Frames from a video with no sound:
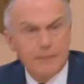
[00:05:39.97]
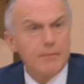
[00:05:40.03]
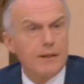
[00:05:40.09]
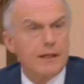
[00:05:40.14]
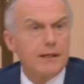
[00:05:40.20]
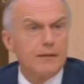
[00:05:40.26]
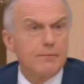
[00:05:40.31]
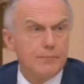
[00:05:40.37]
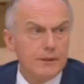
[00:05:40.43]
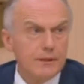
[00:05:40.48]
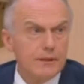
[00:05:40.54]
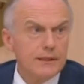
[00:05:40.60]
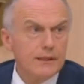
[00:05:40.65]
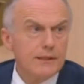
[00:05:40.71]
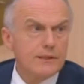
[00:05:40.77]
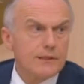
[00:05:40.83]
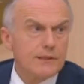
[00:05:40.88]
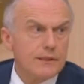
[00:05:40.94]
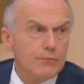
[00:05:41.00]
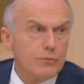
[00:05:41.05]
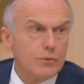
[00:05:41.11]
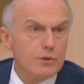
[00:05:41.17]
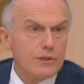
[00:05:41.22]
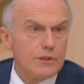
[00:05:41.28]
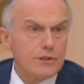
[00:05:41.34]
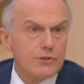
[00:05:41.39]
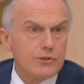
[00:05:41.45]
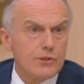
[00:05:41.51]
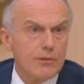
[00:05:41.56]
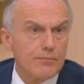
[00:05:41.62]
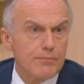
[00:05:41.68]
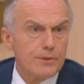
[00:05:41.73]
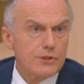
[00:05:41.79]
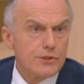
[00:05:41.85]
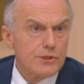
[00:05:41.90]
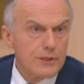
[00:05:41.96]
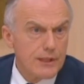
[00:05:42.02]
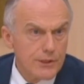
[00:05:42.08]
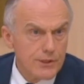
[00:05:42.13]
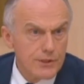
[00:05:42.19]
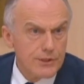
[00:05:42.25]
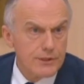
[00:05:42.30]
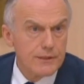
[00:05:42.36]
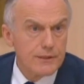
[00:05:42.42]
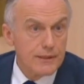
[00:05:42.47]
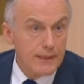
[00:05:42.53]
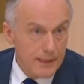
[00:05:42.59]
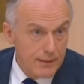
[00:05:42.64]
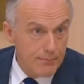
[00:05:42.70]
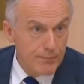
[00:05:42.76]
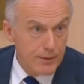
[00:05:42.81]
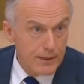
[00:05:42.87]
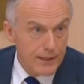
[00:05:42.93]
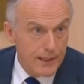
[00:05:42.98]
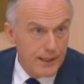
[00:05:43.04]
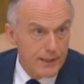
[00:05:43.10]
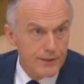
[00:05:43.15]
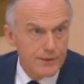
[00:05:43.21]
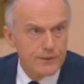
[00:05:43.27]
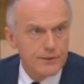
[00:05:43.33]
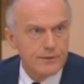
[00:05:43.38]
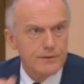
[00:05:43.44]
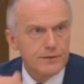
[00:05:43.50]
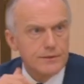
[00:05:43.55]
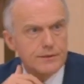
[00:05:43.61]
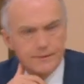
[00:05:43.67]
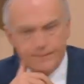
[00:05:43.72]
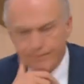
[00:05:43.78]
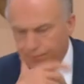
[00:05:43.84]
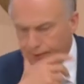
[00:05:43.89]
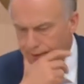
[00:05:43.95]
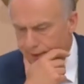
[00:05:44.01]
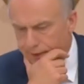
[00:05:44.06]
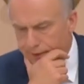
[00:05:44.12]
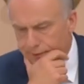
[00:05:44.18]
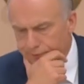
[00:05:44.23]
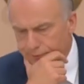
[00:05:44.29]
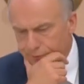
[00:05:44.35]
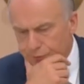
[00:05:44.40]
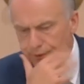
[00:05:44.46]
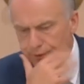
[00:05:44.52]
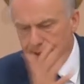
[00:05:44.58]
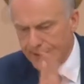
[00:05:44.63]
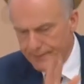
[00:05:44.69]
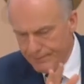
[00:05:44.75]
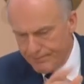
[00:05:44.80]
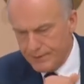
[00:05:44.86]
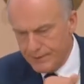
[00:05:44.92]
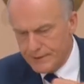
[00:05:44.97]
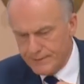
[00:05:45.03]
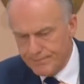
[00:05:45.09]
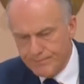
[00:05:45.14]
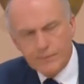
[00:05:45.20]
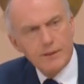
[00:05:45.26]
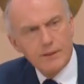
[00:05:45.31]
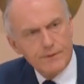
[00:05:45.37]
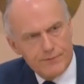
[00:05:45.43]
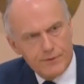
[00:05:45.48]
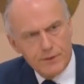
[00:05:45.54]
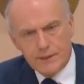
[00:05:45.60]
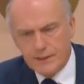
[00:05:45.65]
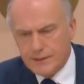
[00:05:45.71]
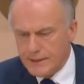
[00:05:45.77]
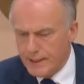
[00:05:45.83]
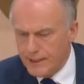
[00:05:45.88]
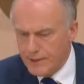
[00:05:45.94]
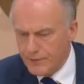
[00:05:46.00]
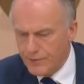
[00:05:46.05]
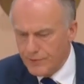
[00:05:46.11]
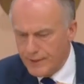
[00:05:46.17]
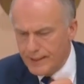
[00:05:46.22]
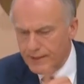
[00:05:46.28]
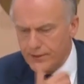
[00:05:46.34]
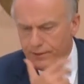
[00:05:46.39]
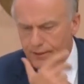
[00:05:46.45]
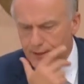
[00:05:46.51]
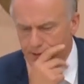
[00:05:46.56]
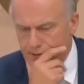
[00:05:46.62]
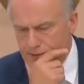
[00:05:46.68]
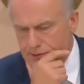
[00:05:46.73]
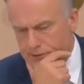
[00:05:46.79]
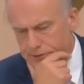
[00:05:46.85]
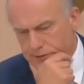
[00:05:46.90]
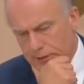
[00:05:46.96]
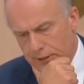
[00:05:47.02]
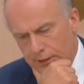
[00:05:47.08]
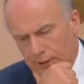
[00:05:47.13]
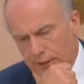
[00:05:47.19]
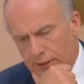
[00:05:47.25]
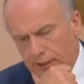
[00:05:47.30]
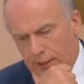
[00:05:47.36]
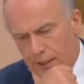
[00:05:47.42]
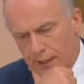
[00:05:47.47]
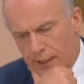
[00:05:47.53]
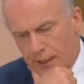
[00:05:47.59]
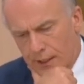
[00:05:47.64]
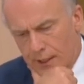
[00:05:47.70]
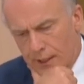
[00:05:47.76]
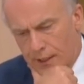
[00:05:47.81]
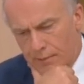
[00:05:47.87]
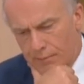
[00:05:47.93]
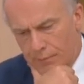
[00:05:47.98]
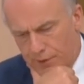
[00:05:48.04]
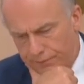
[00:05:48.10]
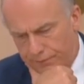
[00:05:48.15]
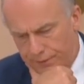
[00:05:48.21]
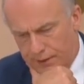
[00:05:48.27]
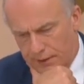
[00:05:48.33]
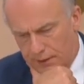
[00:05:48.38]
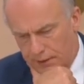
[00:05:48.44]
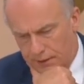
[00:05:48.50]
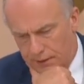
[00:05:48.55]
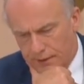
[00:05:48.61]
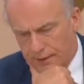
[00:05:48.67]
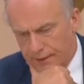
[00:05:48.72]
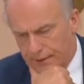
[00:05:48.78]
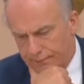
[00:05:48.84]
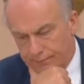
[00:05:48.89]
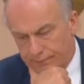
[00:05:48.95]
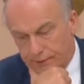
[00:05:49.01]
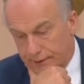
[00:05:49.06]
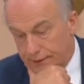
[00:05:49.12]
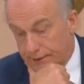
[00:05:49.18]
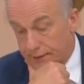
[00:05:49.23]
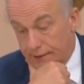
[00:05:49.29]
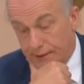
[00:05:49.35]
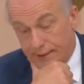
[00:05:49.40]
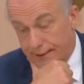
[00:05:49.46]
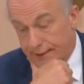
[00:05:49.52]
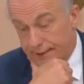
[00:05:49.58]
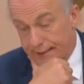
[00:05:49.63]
may be some workers' compensation implications for that. But if you can take all that on notice. Moving along, yet